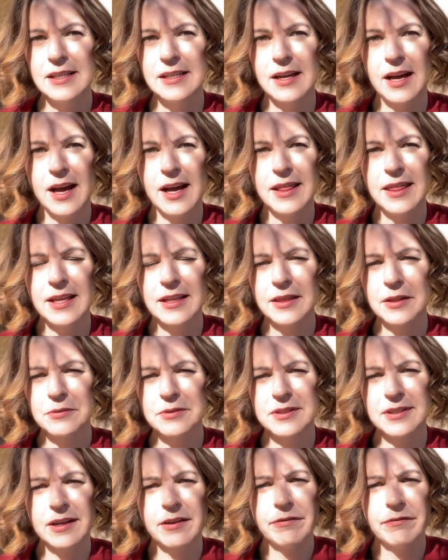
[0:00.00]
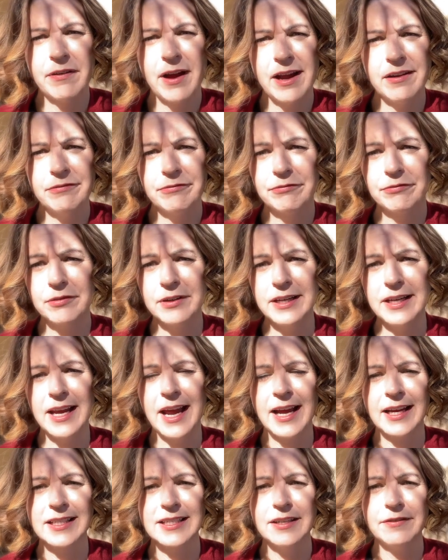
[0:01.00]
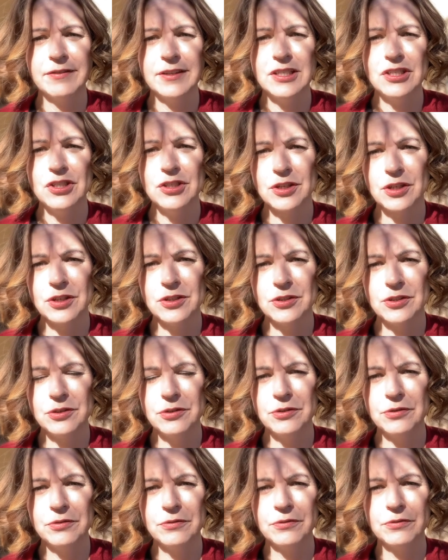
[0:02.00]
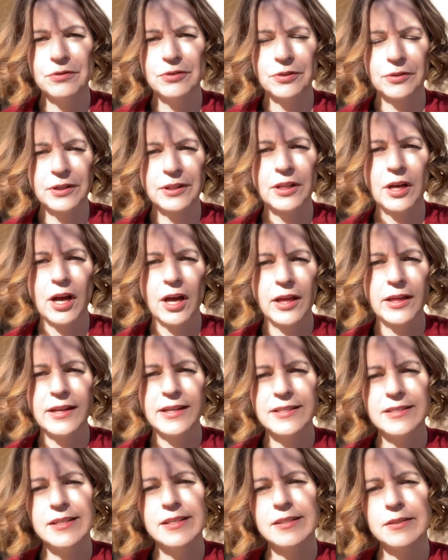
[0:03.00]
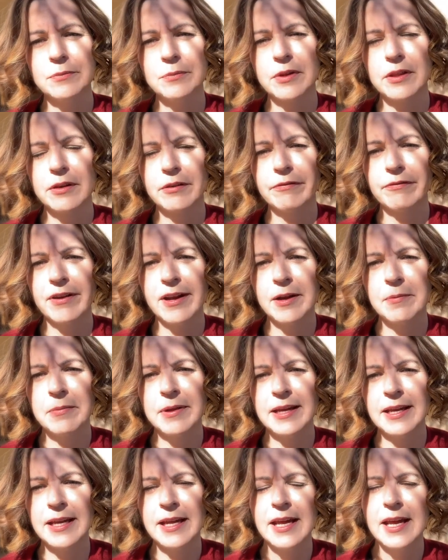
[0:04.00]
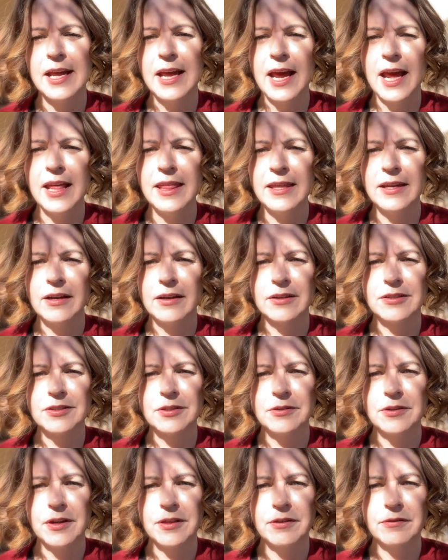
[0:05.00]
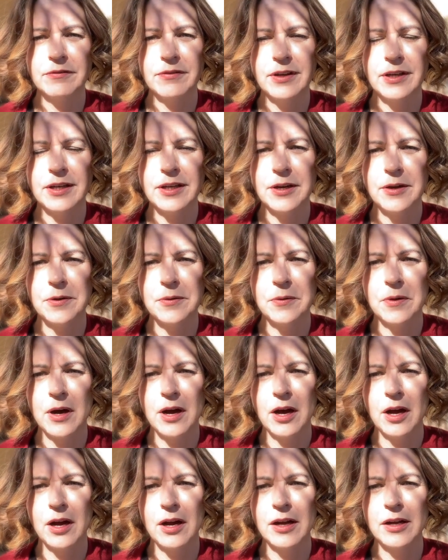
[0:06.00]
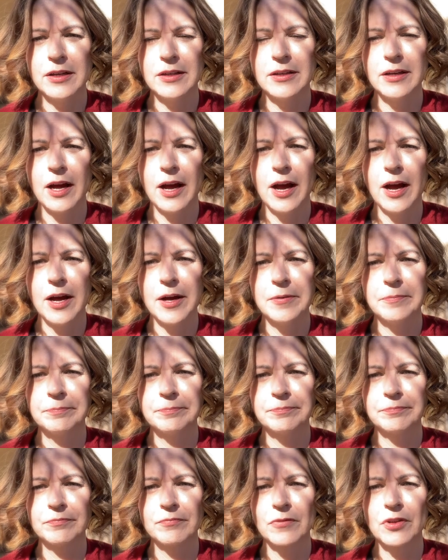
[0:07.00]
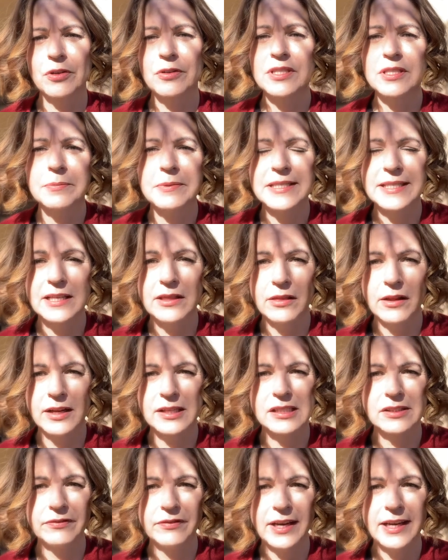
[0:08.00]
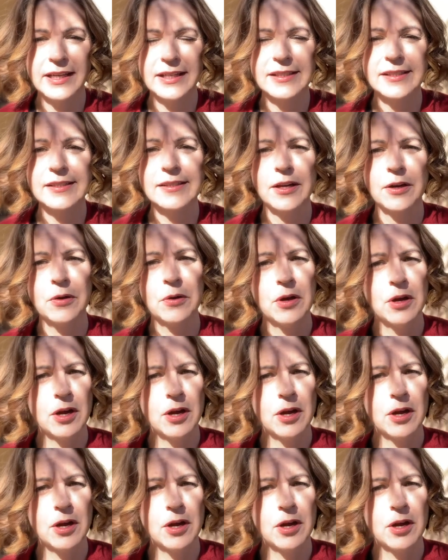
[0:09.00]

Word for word: I think there was like five free activities you can do during the holiday season with your family, and then also another video on um, Christmas in Las Vegas. So